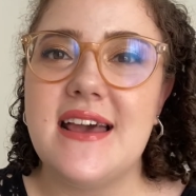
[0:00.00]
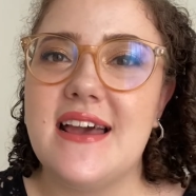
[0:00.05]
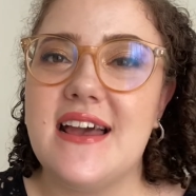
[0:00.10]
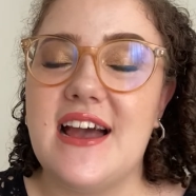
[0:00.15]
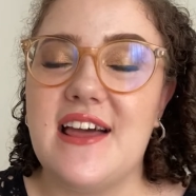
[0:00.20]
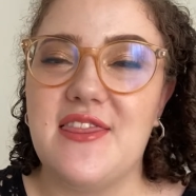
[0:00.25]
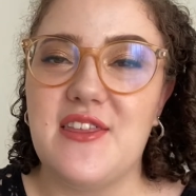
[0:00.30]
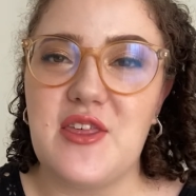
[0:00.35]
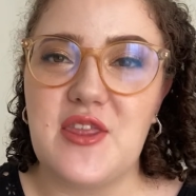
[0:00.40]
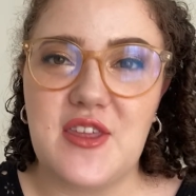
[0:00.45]

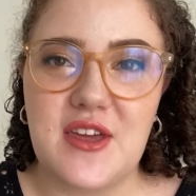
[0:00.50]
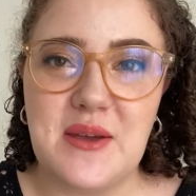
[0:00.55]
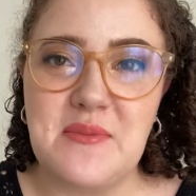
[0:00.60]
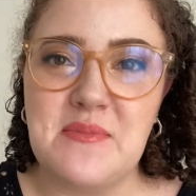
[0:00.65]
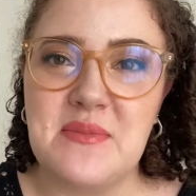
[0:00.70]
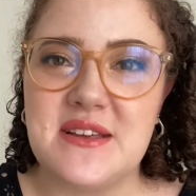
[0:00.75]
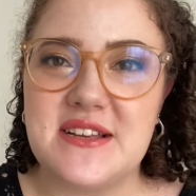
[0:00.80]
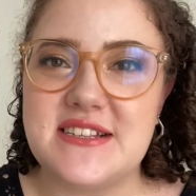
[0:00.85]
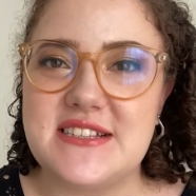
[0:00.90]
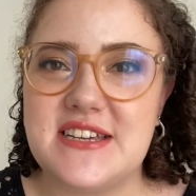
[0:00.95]
and the theme
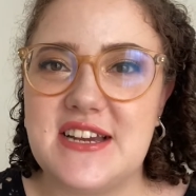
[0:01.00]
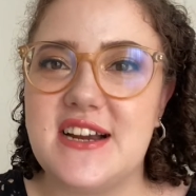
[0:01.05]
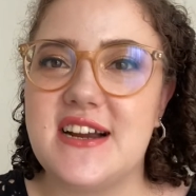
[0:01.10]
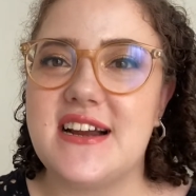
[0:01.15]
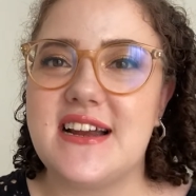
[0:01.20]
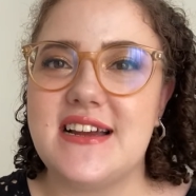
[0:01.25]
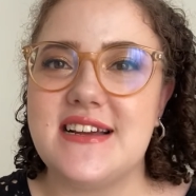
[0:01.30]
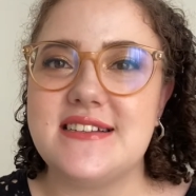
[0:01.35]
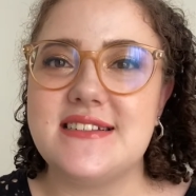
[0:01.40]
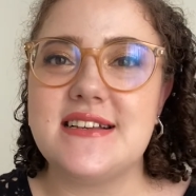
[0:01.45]
this year
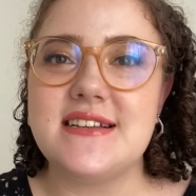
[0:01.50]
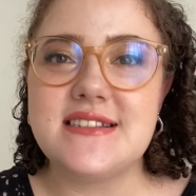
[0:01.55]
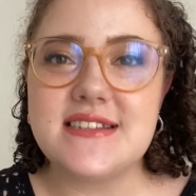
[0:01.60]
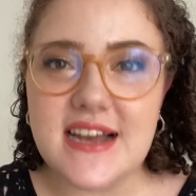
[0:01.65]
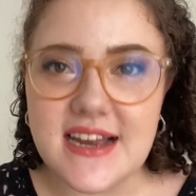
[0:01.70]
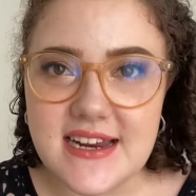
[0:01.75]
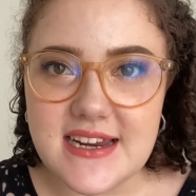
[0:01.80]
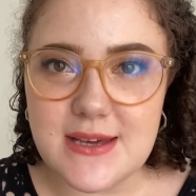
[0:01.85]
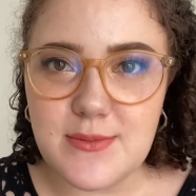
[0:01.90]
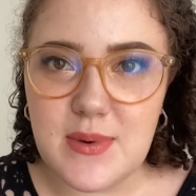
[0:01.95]
is
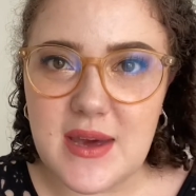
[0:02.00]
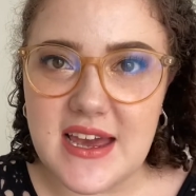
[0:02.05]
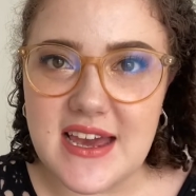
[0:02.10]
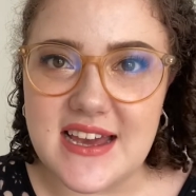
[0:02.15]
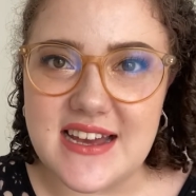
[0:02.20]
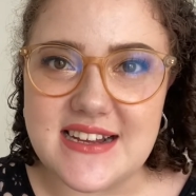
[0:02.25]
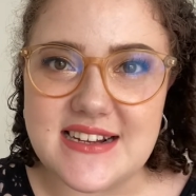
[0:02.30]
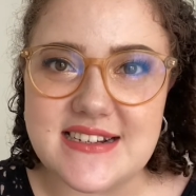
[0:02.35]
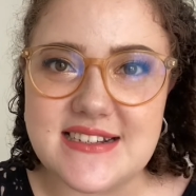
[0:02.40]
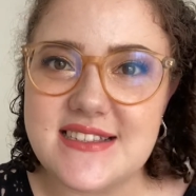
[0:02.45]
tiny
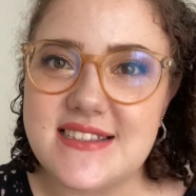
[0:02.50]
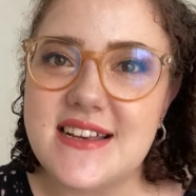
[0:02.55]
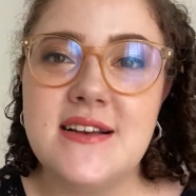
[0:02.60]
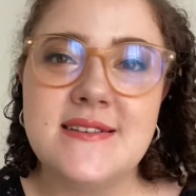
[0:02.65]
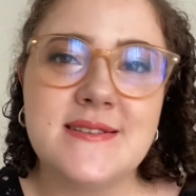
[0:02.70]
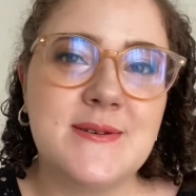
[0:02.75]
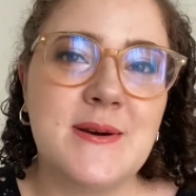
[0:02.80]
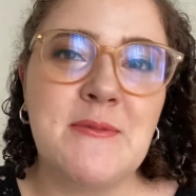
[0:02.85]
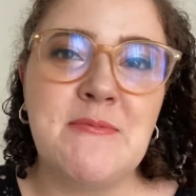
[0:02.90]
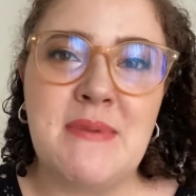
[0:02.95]
pans.
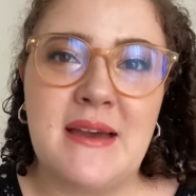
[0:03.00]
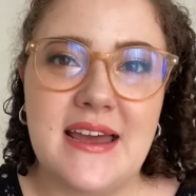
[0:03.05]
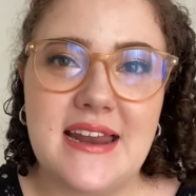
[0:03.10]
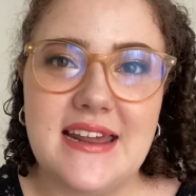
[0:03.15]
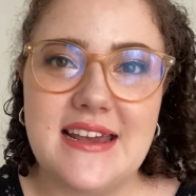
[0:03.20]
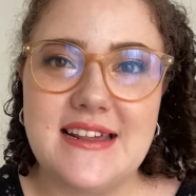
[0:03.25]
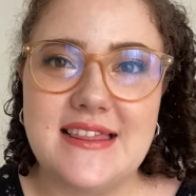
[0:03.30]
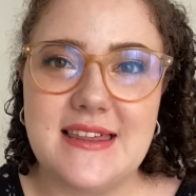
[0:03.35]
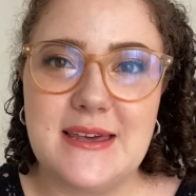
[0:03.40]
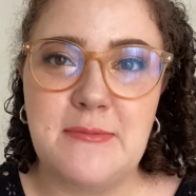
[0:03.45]
So I'm
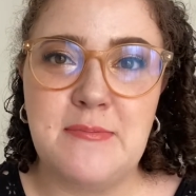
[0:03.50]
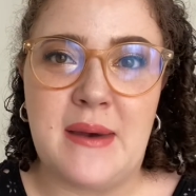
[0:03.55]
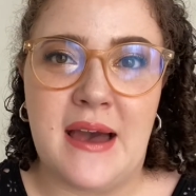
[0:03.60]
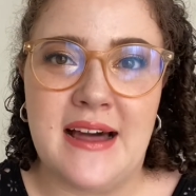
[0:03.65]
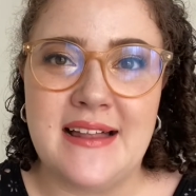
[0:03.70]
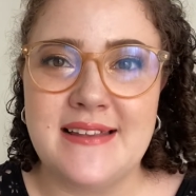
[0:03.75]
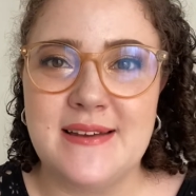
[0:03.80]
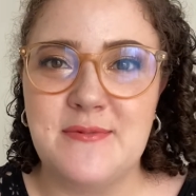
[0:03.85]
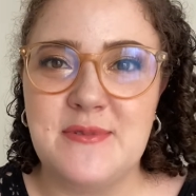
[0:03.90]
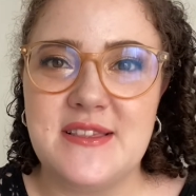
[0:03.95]
panning the
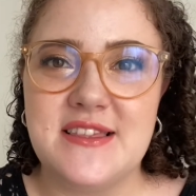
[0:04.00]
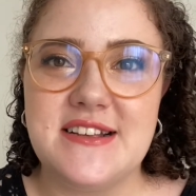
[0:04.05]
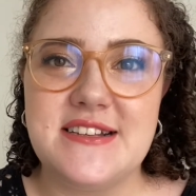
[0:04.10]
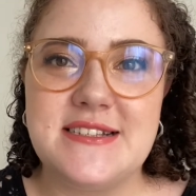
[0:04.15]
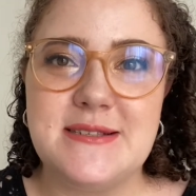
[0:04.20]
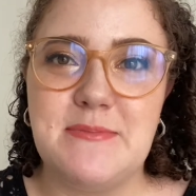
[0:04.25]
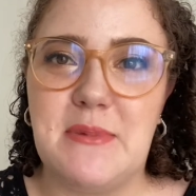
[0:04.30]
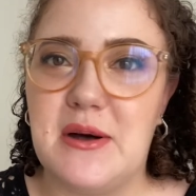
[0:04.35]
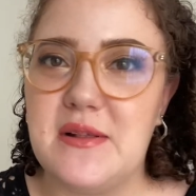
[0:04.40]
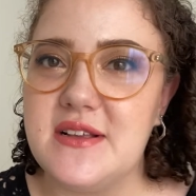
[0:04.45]
palette with the
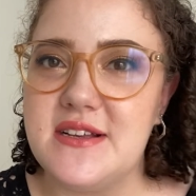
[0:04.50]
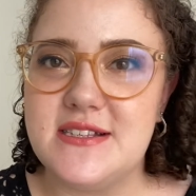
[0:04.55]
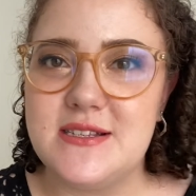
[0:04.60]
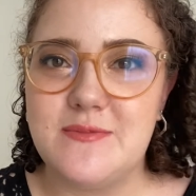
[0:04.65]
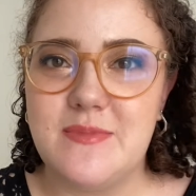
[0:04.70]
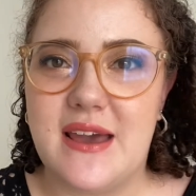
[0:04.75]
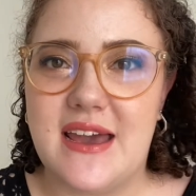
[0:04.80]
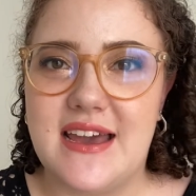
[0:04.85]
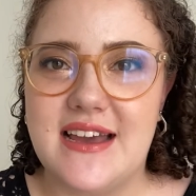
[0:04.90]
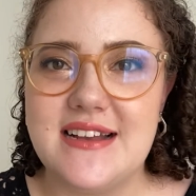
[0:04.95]
smallest
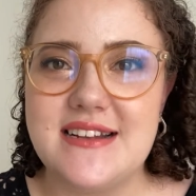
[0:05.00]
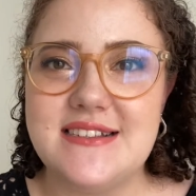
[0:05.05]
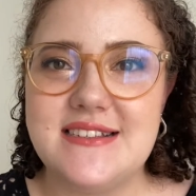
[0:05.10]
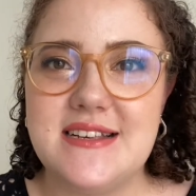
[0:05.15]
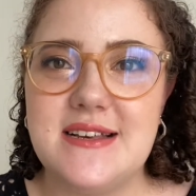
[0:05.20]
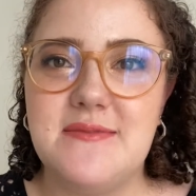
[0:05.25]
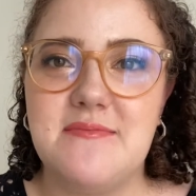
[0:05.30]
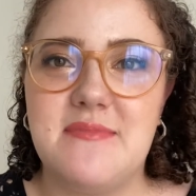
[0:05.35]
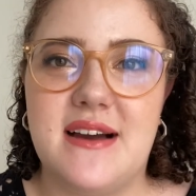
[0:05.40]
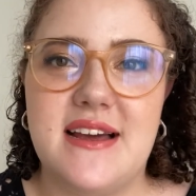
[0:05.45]
pans
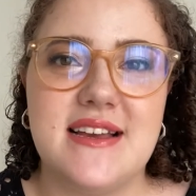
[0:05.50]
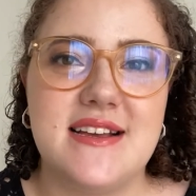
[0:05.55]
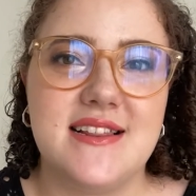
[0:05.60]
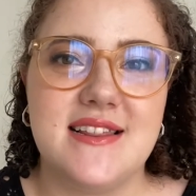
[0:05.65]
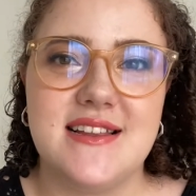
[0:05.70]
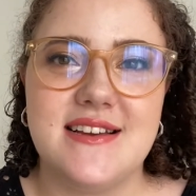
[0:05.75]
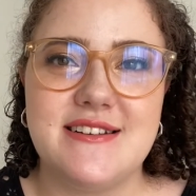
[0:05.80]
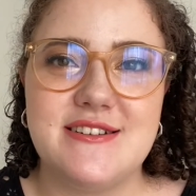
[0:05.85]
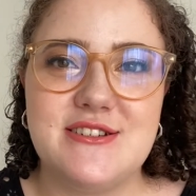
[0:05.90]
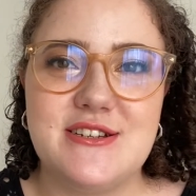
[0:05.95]
in my
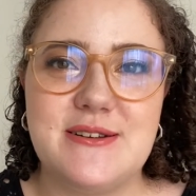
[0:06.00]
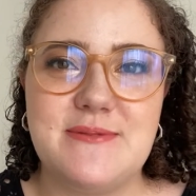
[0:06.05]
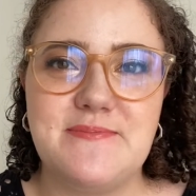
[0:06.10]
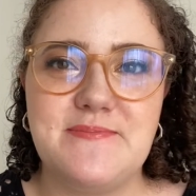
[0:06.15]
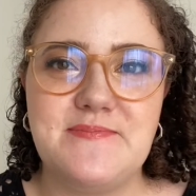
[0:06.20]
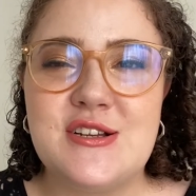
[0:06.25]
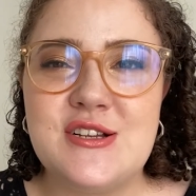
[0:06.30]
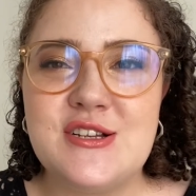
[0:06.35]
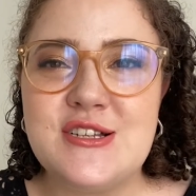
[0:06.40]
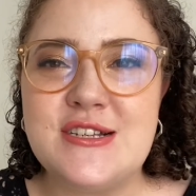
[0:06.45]
collection.
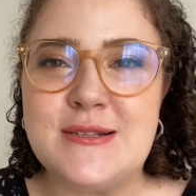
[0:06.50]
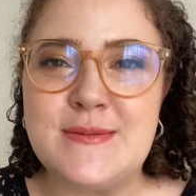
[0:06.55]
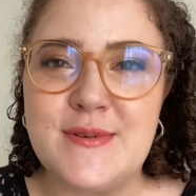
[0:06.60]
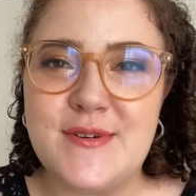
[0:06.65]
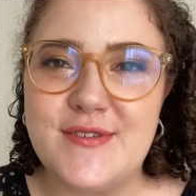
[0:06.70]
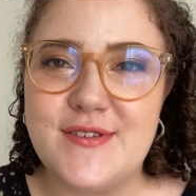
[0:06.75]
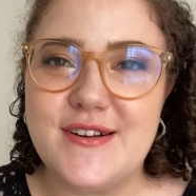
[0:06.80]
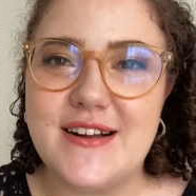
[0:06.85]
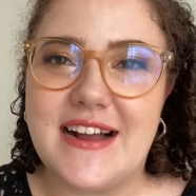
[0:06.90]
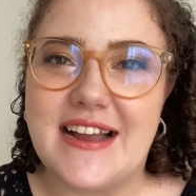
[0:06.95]
Just
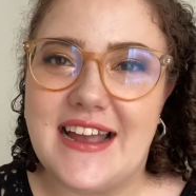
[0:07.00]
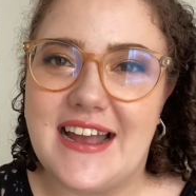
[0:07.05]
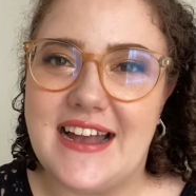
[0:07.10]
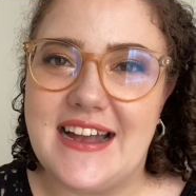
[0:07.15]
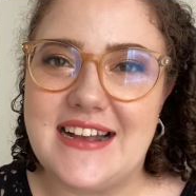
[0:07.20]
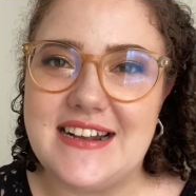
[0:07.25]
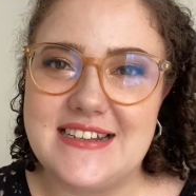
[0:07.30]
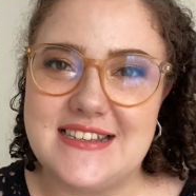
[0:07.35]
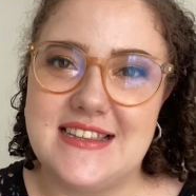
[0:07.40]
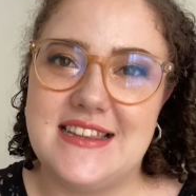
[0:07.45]
before I get
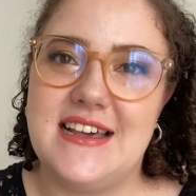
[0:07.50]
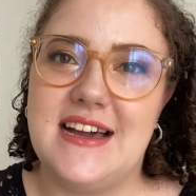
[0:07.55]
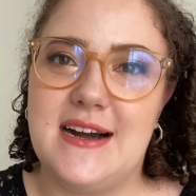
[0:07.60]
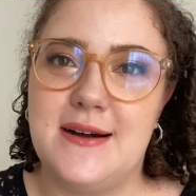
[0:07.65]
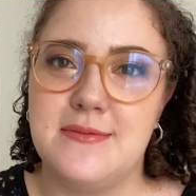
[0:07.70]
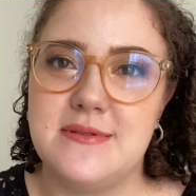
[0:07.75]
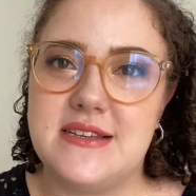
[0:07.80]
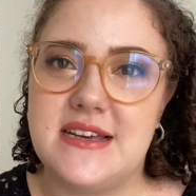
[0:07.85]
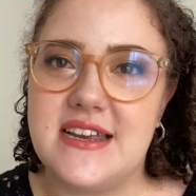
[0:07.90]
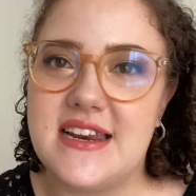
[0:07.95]
into the
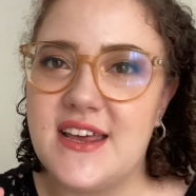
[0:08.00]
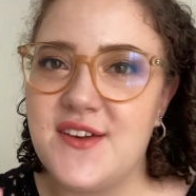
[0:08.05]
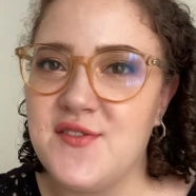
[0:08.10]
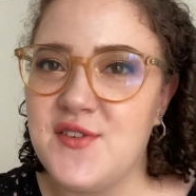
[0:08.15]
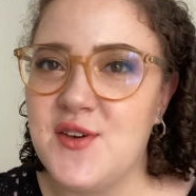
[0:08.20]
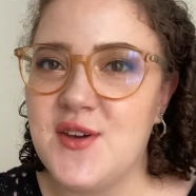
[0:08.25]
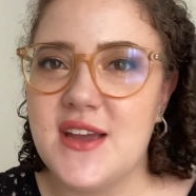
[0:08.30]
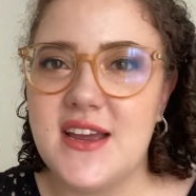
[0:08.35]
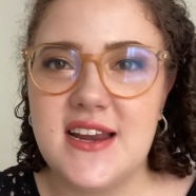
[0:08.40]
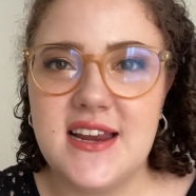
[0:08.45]
update, if you
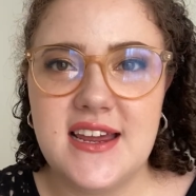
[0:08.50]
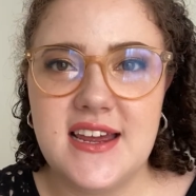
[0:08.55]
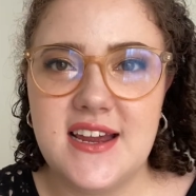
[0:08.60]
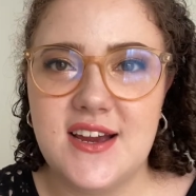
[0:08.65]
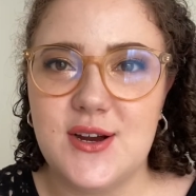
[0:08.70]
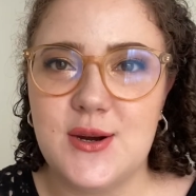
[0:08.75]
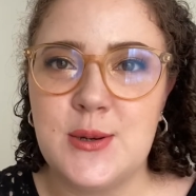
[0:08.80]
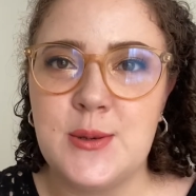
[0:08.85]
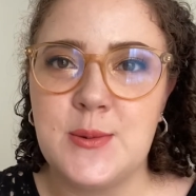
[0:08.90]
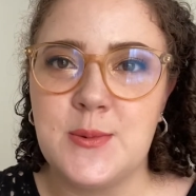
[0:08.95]
can
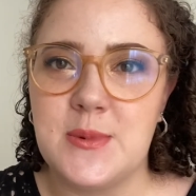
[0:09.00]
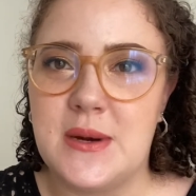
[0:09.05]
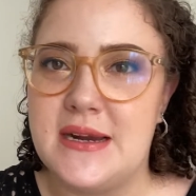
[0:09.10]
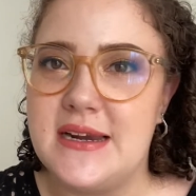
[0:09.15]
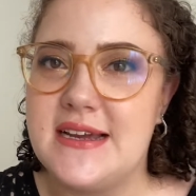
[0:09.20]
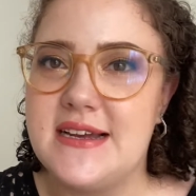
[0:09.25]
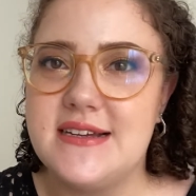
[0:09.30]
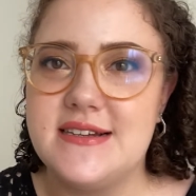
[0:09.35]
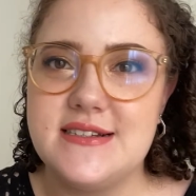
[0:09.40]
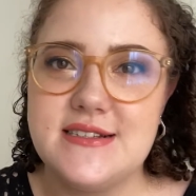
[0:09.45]
hear
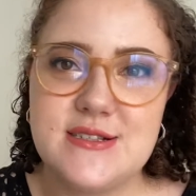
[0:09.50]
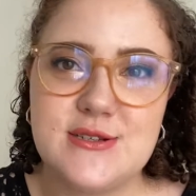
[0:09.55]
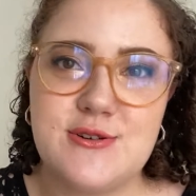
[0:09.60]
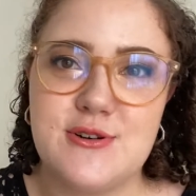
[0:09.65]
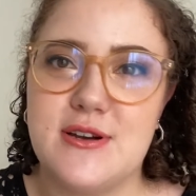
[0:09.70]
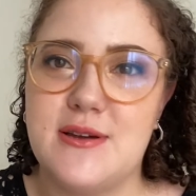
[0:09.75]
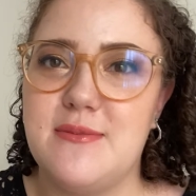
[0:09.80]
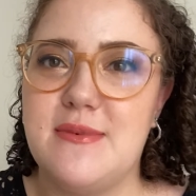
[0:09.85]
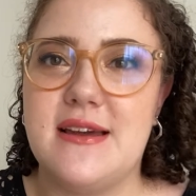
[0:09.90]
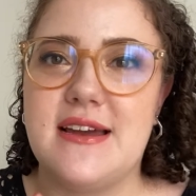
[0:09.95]
running and
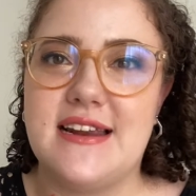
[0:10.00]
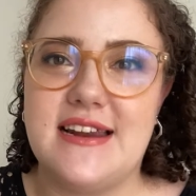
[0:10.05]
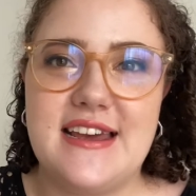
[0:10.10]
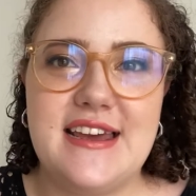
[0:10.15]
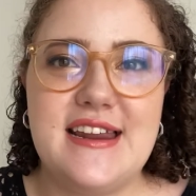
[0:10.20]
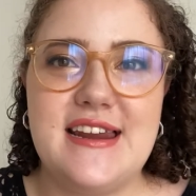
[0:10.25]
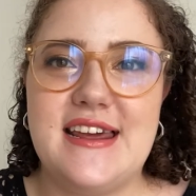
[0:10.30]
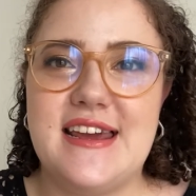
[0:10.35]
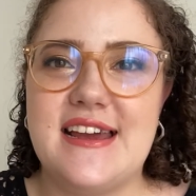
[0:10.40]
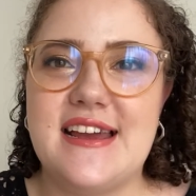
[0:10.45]
screaming and
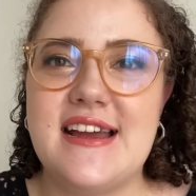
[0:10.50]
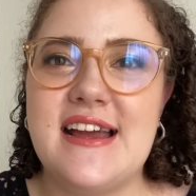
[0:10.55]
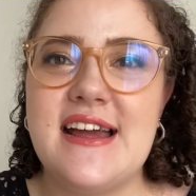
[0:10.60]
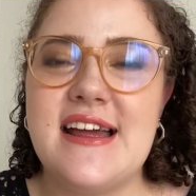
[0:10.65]
hitting,